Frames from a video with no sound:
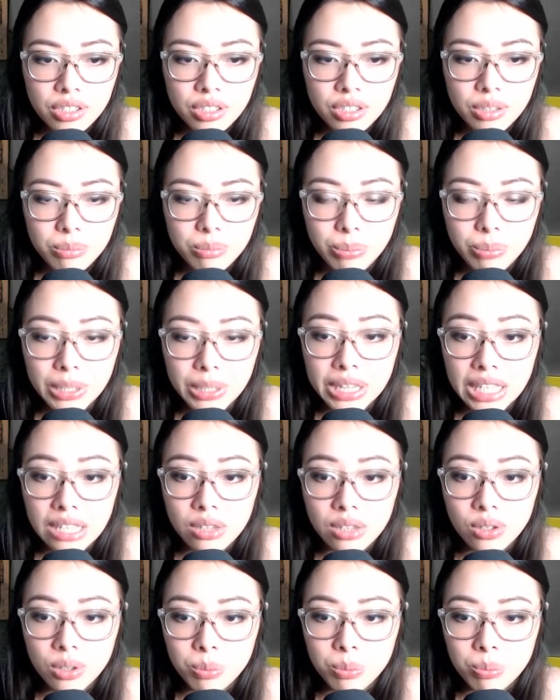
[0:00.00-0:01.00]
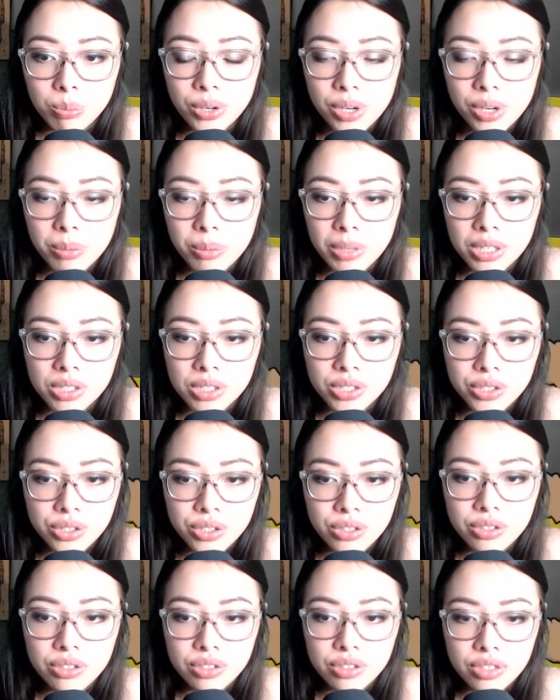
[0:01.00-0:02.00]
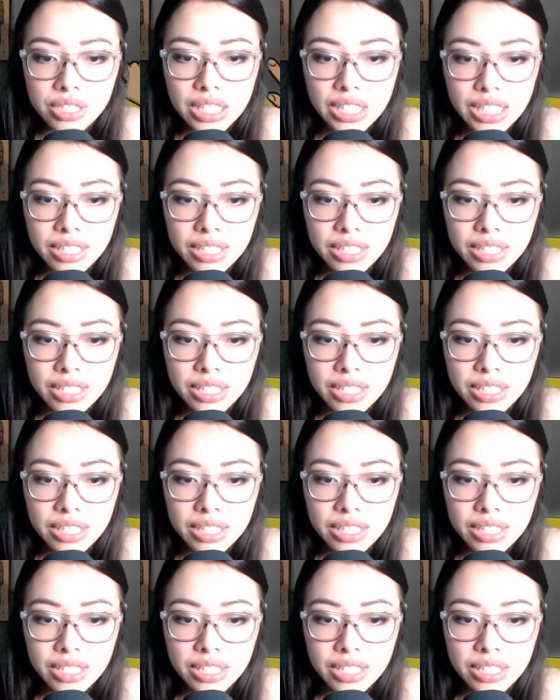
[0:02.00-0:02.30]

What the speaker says: But they look pretty much dead.